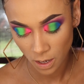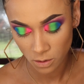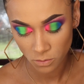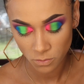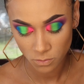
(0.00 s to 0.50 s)
I
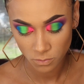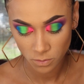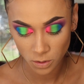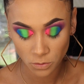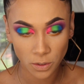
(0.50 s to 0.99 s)
don't
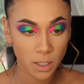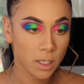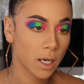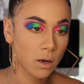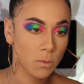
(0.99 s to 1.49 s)

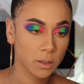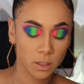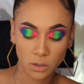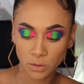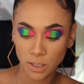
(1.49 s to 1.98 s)
want
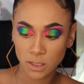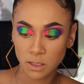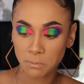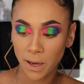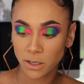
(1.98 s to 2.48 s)
the green
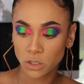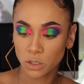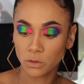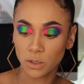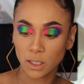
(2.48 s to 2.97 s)
to match
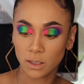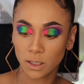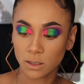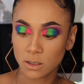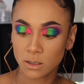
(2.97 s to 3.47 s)
the green
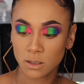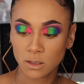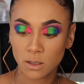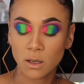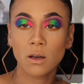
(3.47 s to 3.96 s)
that's
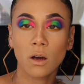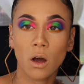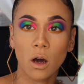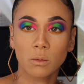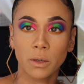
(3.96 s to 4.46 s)

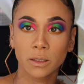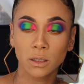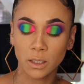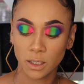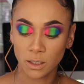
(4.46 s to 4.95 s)
on my
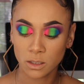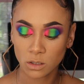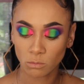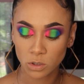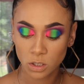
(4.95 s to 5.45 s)
lid,
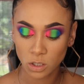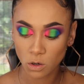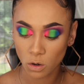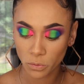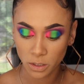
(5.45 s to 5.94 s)
so I'm just gonna
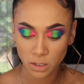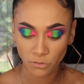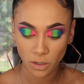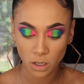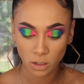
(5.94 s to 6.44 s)
go on with a
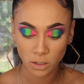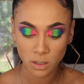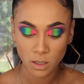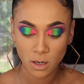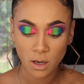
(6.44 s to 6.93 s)
different
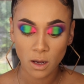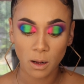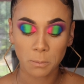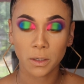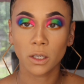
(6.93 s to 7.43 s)
color.
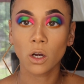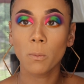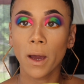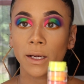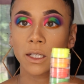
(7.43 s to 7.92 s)
I'm gonna go
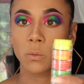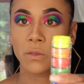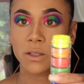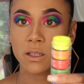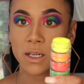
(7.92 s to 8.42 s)
back in with
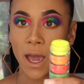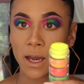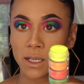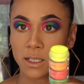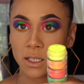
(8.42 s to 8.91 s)
this
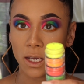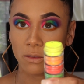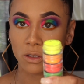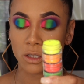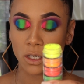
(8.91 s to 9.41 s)
stack and
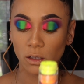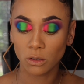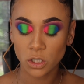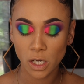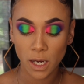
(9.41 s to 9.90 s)
take this
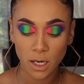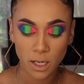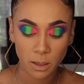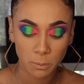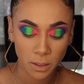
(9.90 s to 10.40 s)
yellow shade
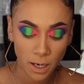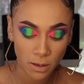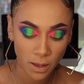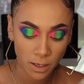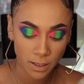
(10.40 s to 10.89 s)
and
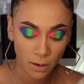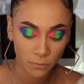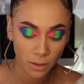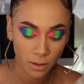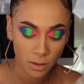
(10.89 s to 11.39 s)
apply that down
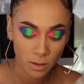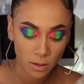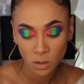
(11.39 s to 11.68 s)
there.